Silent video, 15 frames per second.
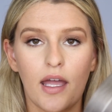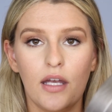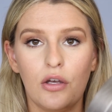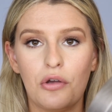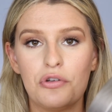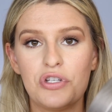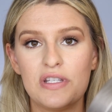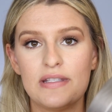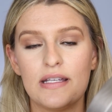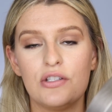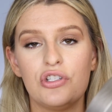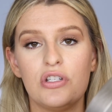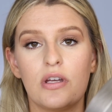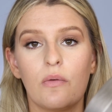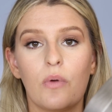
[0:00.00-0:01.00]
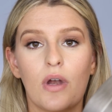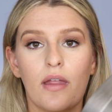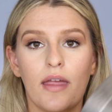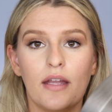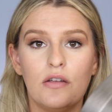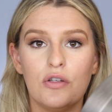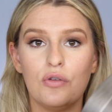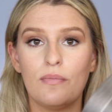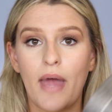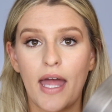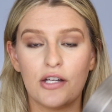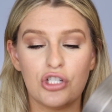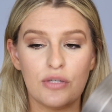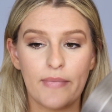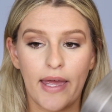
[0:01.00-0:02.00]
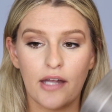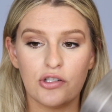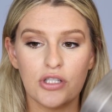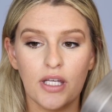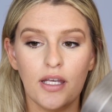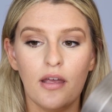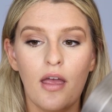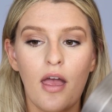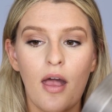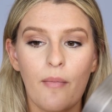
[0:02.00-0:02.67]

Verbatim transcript: I know she said she didn't want to like do matchy matchy,